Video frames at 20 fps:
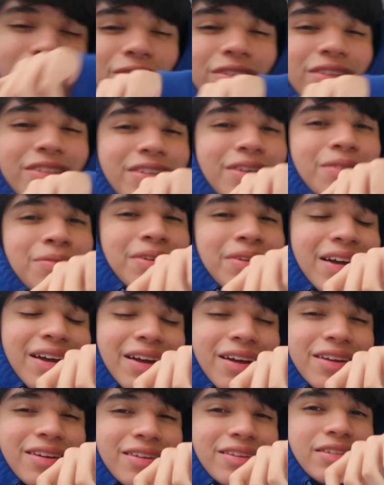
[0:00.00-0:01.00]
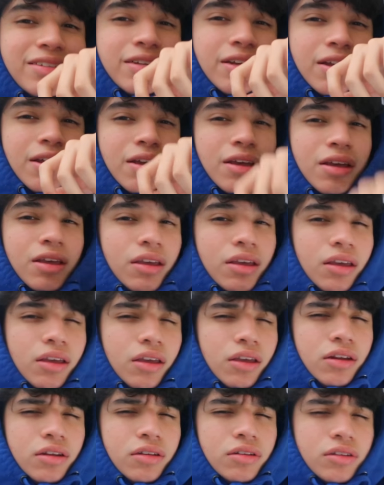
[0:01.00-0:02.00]
What's up, guys?
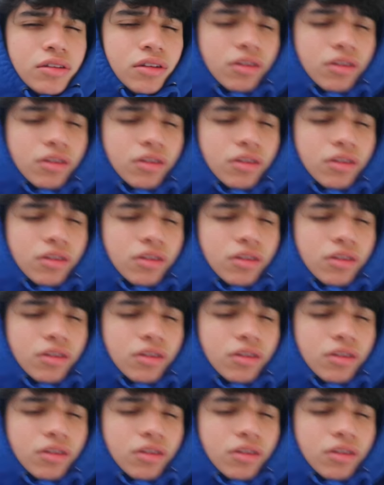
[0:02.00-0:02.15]
It is